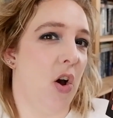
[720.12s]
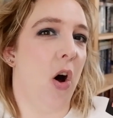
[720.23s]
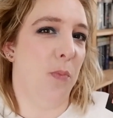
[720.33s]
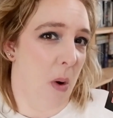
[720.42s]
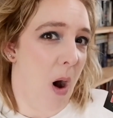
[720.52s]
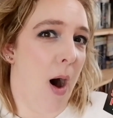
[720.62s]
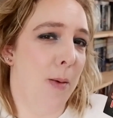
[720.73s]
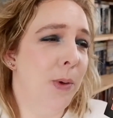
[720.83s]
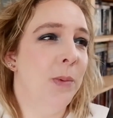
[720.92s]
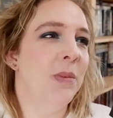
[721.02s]
called
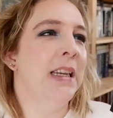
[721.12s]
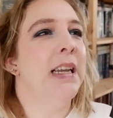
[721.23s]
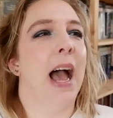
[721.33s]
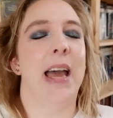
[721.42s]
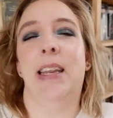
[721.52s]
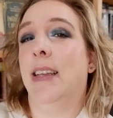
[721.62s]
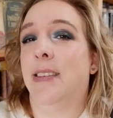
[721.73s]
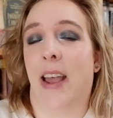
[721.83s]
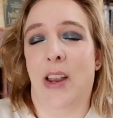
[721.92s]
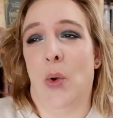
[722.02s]
Bob. And
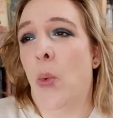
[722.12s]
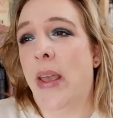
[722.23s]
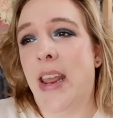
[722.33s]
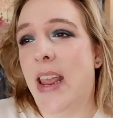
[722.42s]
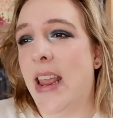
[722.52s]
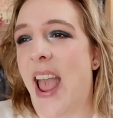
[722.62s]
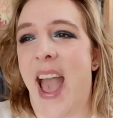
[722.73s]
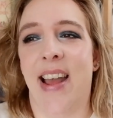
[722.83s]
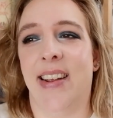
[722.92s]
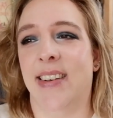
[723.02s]
he's like witty
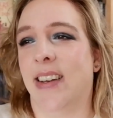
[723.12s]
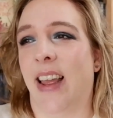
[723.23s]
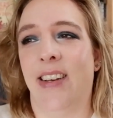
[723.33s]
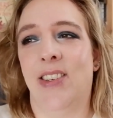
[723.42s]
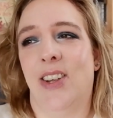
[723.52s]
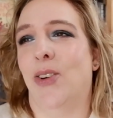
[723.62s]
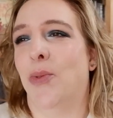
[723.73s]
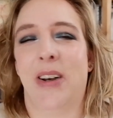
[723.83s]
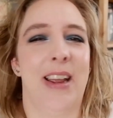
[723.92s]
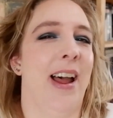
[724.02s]
and like,
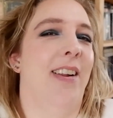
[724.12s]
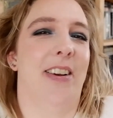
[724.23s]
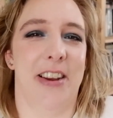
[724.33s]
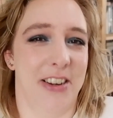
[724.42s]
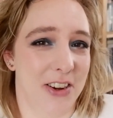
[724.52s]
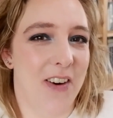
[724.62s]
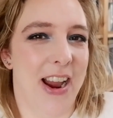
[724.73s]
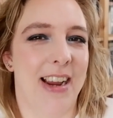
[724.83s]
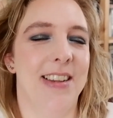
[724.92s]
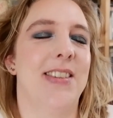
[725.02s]
dude, what the hell are you
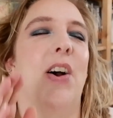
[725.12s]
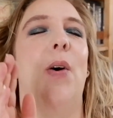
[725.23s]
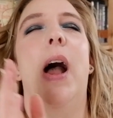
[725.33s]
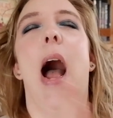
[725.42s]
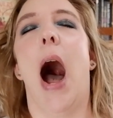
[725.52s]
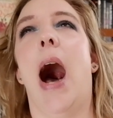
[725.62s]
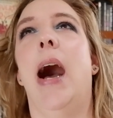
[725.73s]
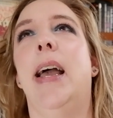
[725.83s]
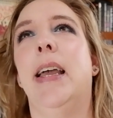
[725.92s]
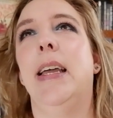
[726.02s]
doing? So
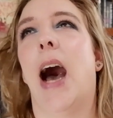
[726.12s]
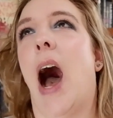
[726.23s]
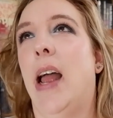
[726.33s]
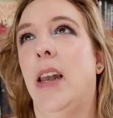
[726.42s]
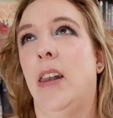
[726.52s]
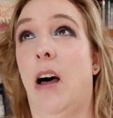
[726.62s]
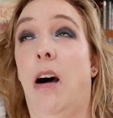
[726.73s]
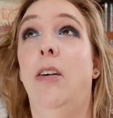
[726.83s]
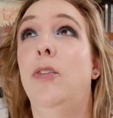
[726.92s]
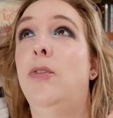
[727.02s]
I
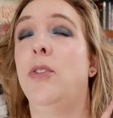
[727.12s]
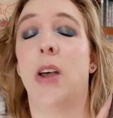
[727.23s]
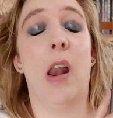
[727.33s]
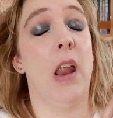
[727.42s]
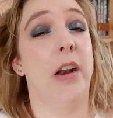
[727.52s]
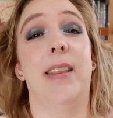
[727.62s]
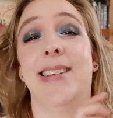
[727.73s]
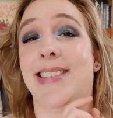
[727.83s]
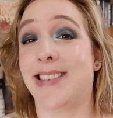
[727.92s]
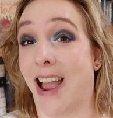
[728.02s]
love a lot of the
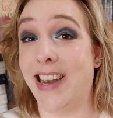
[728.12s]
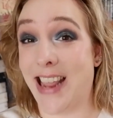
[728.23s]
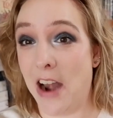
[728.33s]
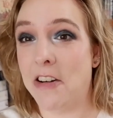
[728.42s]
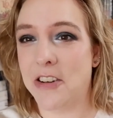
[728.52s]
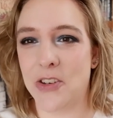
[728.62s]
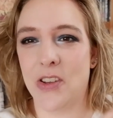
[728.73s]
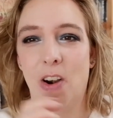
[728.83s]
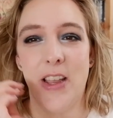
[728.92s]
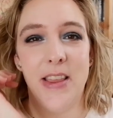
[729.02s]
side characters
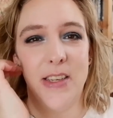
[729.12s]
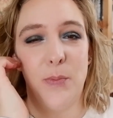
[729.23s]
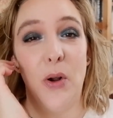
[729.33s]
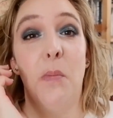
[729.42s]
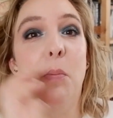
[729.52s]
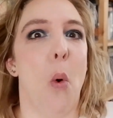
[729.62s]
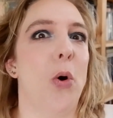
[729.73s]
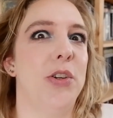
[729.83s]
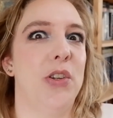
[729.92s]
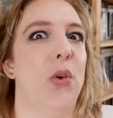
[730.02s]
that are in this book
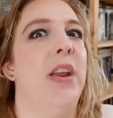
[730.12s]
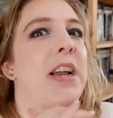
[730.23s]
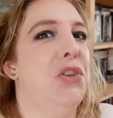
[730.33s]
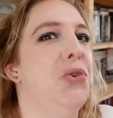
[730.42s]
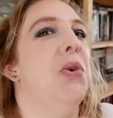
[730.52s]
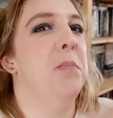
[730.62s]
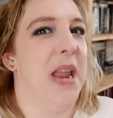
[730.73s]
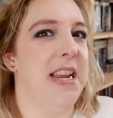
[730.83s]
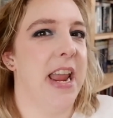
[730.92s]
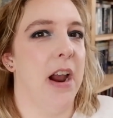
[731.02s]
more so than I do the
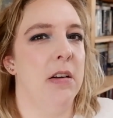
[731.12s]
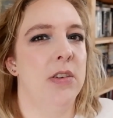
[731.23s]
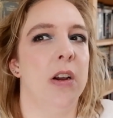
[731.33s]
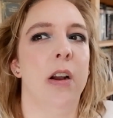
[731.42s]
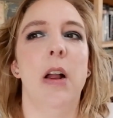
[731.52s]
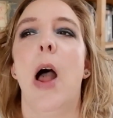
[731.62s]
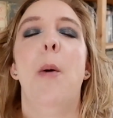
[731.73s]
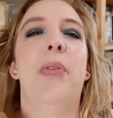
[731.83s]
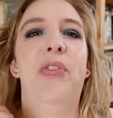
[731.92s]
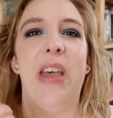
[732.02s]
main character.
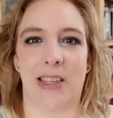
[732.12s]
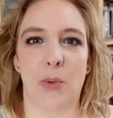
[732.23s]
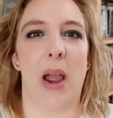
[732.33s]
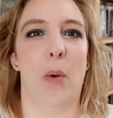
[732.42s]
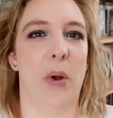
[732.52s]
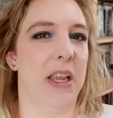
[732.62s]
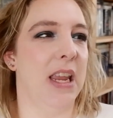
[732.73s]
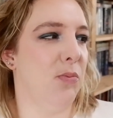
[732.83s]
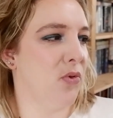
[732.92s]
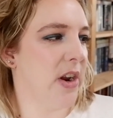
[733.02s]
But that's why I want to
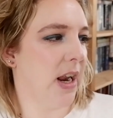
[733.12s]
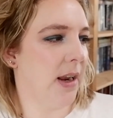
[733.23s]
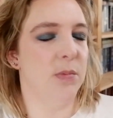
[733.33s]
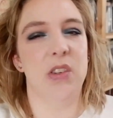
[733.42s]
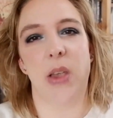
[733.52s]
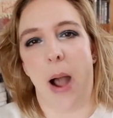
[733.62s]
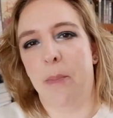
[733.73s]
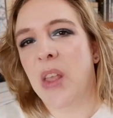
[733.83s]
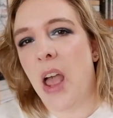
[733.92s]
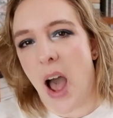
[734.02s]
keep reading. So yeah,
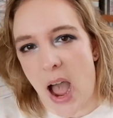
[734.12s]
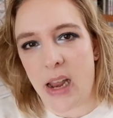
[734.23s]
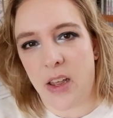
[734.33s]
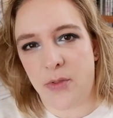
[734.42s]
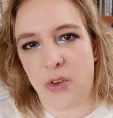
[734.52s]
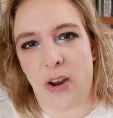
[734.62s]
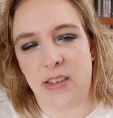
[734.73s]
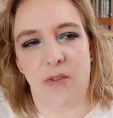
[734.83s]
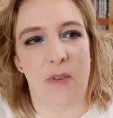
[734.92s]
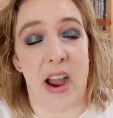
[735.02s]
I love the
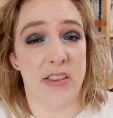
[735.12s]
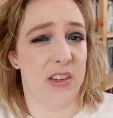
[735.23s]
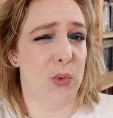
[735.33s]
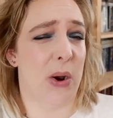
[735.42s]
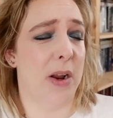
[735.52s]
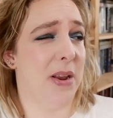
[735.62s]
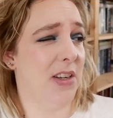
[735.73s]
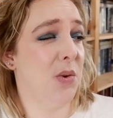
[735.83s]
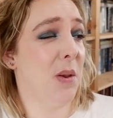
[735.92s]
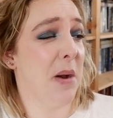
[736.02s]
Dresden Files. This was
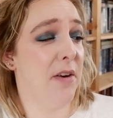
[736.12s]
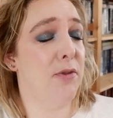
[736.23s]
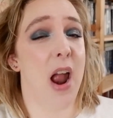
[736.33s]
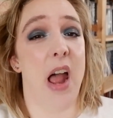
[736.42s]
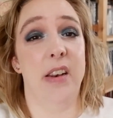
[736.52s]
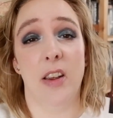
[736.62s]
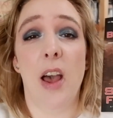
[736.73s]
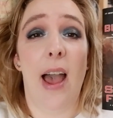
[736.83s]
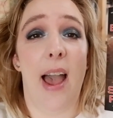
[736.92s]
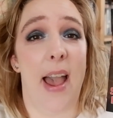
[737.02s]
recommended to me by a friend,
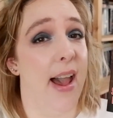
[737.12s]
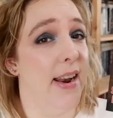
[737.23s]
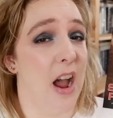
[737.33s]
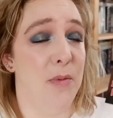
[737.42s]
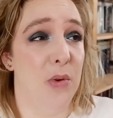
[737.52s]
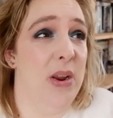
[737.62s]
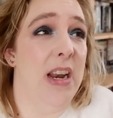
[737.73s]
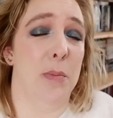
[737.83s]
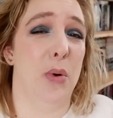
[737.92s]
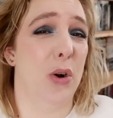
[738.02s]
and I've been
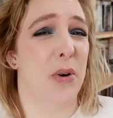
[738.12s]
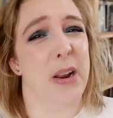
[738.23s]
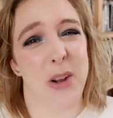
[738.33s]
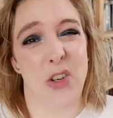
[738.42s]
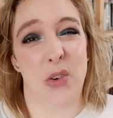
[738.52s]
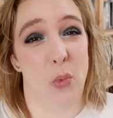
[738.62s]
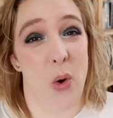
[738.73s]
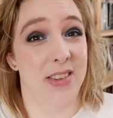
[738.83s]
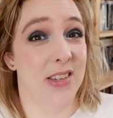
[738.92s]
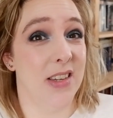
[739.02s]
reading a book pretty much
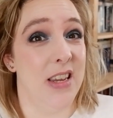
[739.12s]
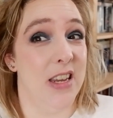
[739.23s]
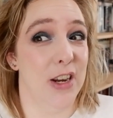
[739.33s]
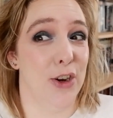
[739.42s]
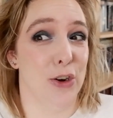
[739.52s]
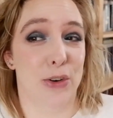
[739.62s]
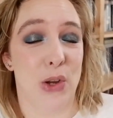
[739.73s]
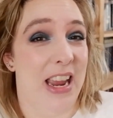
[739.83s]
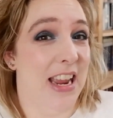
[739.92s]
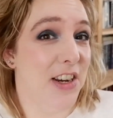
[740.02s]
once a
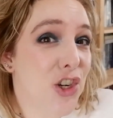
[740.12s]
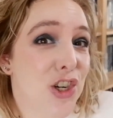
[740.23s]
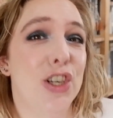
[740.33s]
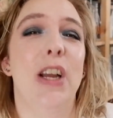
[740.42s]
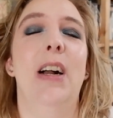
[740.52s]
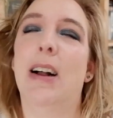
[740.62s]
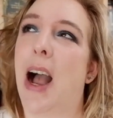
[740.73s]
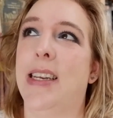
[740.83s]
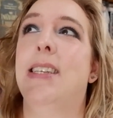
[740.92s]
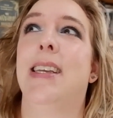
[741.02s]
year-ish.
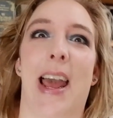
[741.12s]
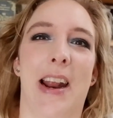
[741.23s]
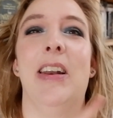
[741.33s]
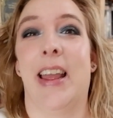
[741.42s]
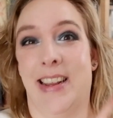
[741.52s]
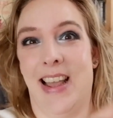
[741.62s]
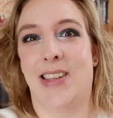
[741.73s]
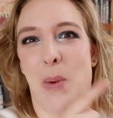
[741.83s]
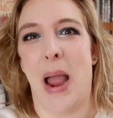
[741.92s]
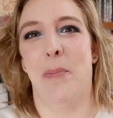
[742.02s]
I need to get, like,
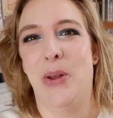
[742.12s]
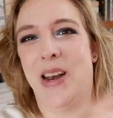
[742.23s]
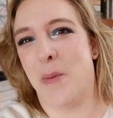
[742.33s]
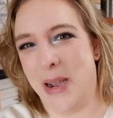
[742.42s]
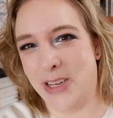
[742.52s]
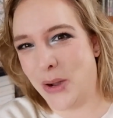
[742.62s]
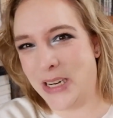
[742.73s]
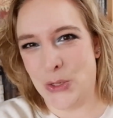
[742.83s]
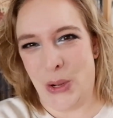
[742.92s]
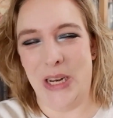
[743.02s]
that's why I put it on my
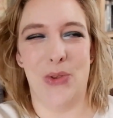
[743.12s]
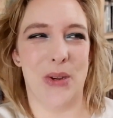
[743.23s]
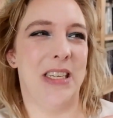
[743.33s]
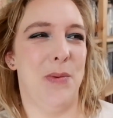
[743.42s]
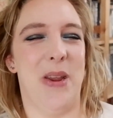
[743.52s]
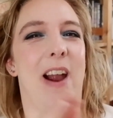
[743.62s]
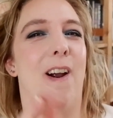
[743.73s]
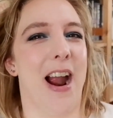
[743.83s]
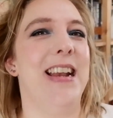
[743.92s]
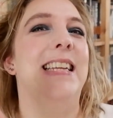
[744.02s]
2023
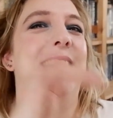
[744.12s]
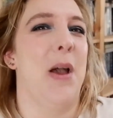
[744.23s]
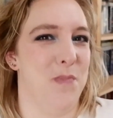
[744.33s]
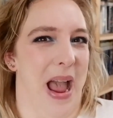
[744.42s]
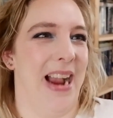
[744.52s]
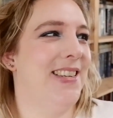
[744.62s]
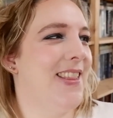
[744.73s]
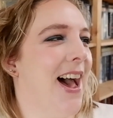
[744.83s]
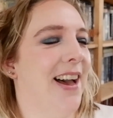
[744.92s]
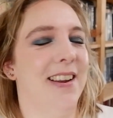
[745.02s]
TBR. I need to get back to
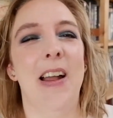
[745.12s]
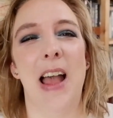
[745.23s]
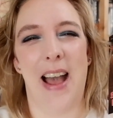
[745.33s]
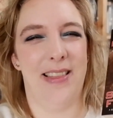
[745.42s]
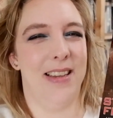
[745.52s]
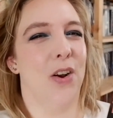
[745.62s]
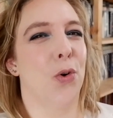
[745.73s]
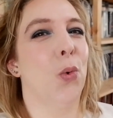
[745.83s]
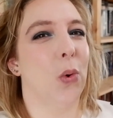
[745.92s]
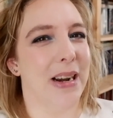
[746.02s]
that, and these are
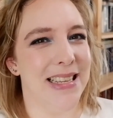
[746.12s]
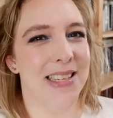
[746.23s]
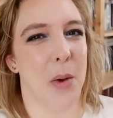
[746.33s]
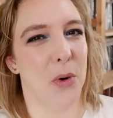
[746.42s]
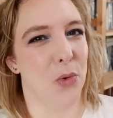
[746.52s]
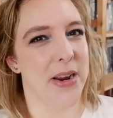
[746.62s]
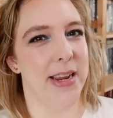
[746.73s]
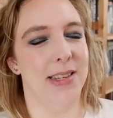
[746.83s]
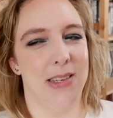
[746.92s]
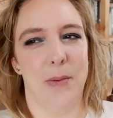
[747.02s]
great summer
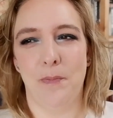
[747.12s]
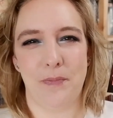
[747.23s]
reads.